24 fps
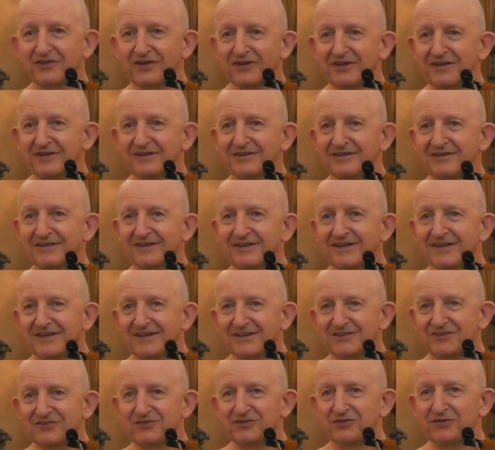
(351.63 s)
and
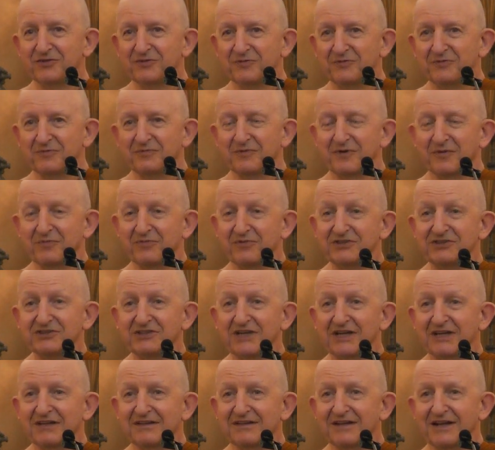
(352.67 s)
to
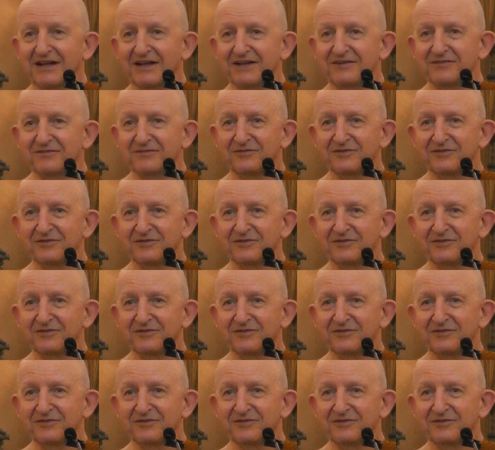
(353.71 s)
appreciate that